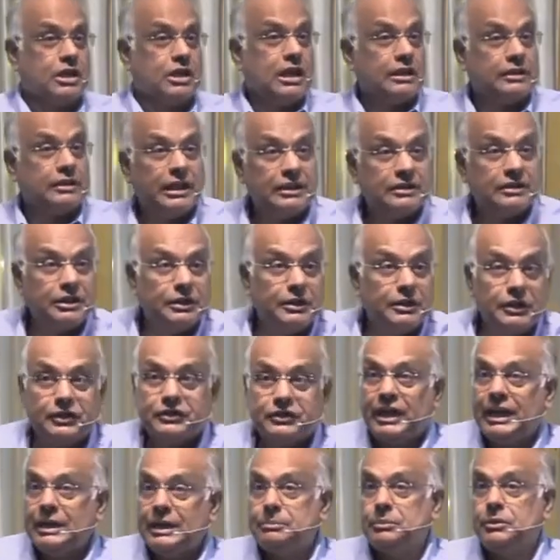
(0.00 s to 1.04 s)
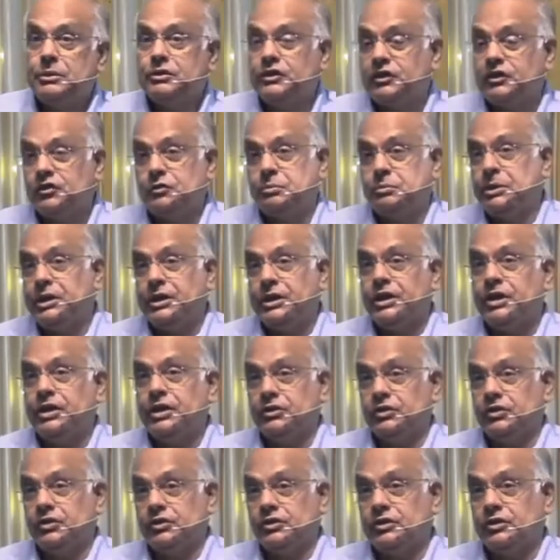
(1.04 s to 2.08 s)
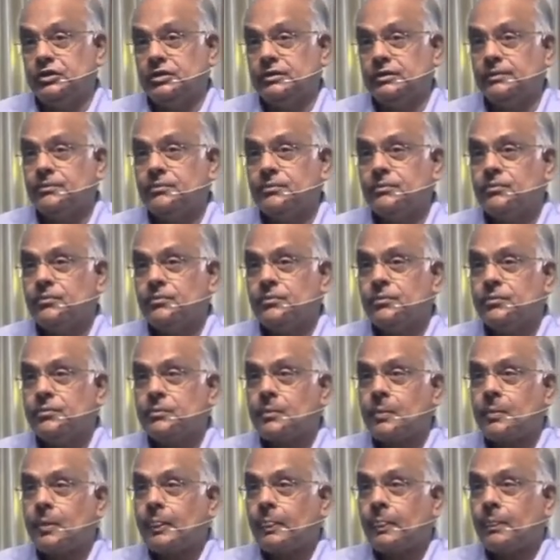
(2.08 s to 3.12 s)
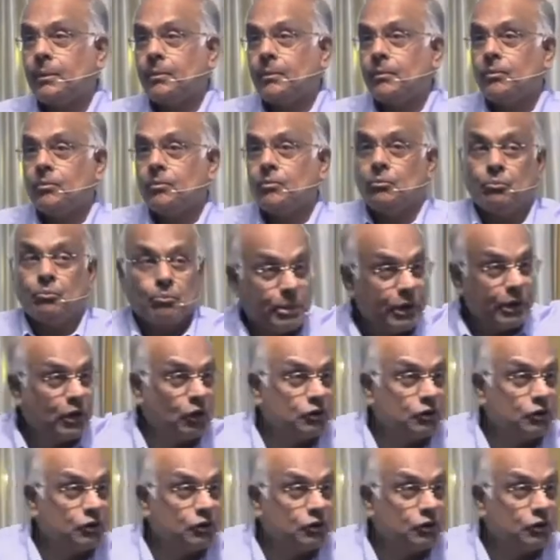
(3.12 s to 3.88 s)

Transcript: that the disciples experienced because